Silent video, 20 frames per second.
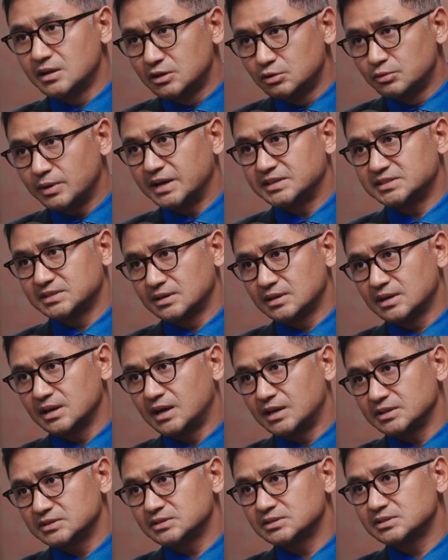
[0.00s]
a new asset
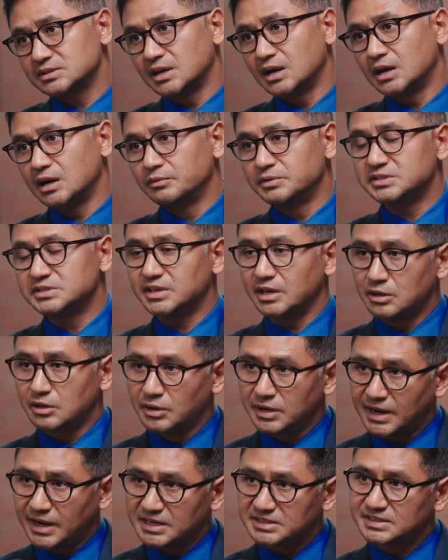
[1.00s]
class. We
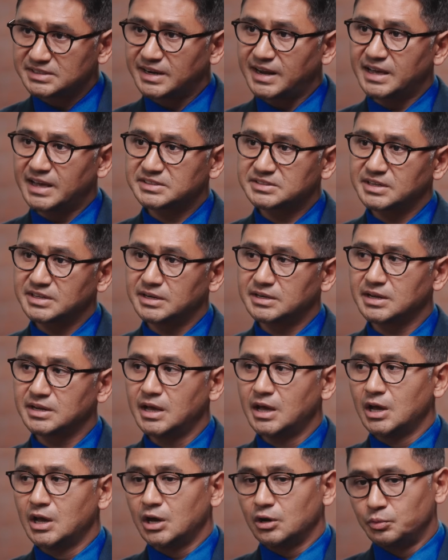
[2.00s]
securitized that asset,
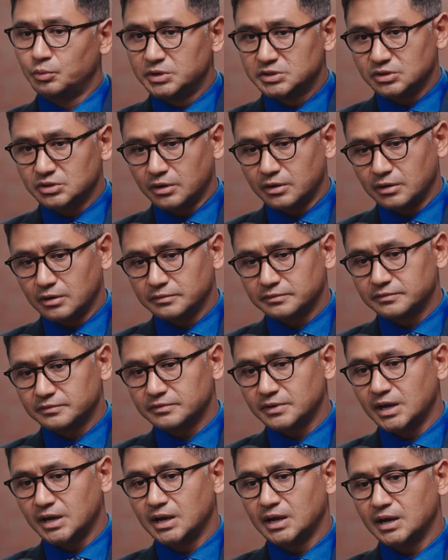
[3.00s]
we sort
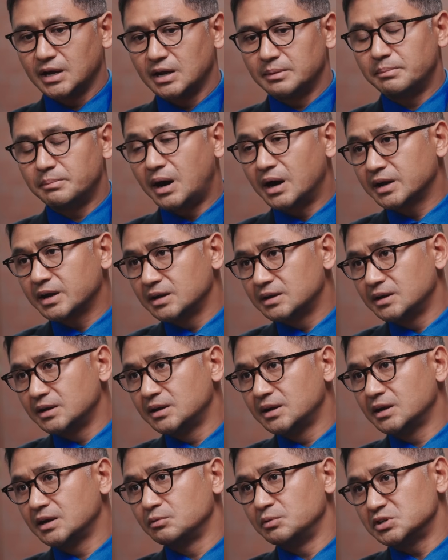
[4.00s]
of marketed
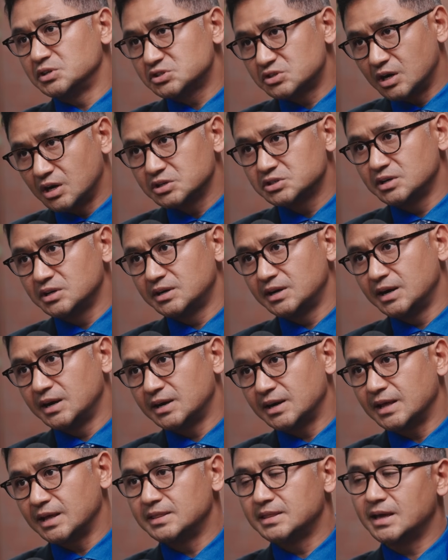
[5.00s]
it, we structured
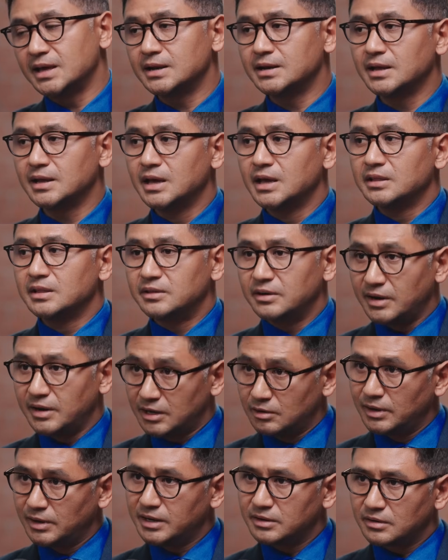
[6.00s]
it, and then the
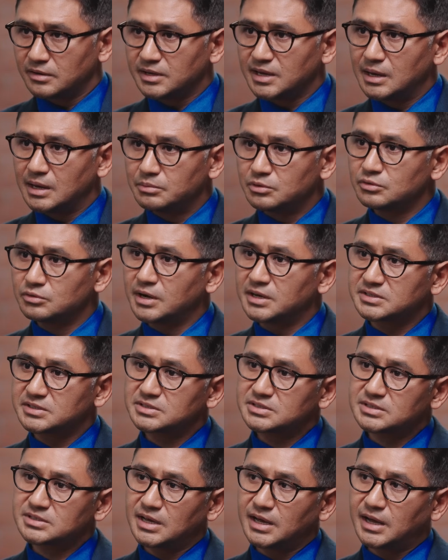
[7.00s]
regulator came to
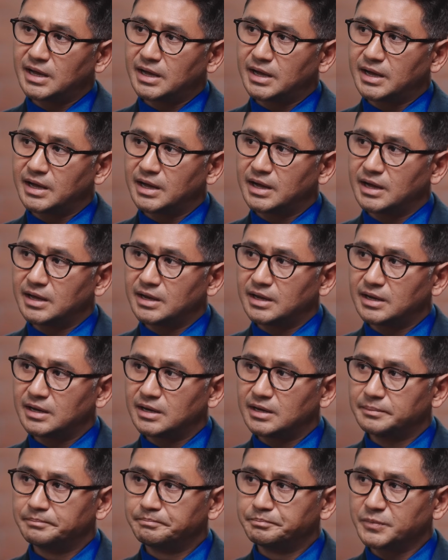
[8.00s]
us
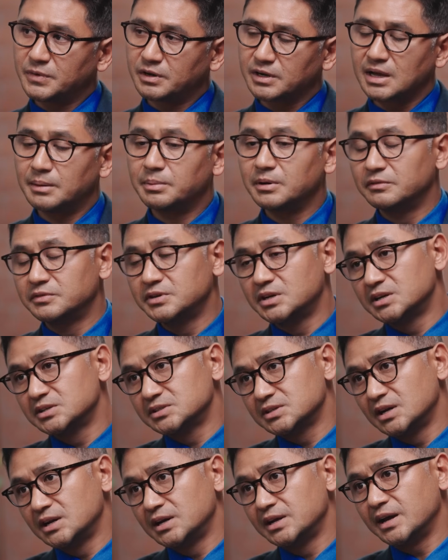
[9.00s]
a couple of
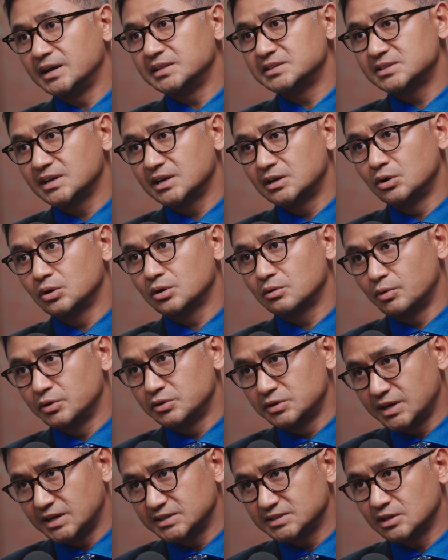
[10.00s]
years earlier and said, look, what
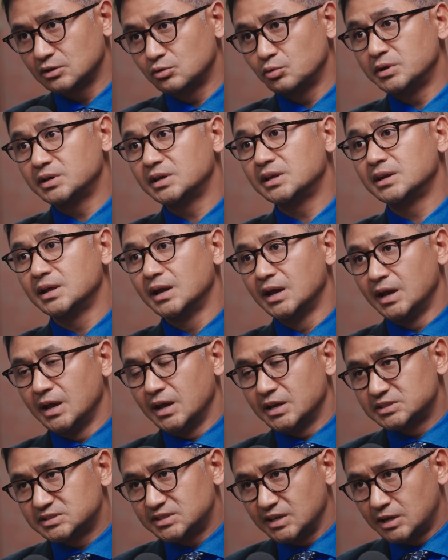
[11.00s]
you guys are doing in
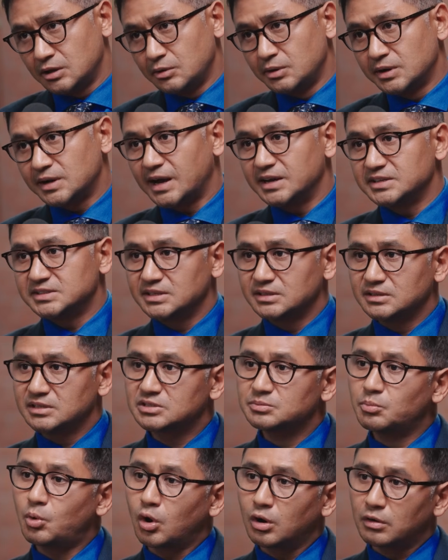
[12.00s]
securitizing the
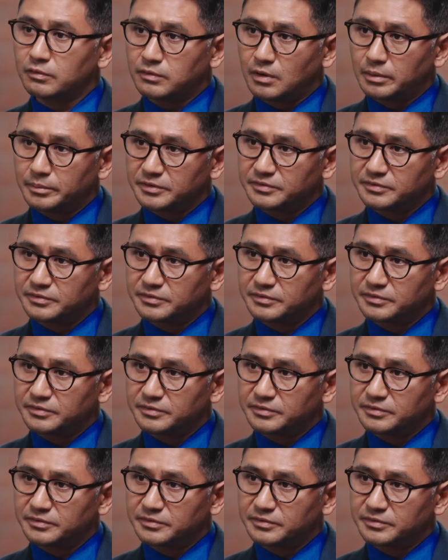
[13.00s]
smaller form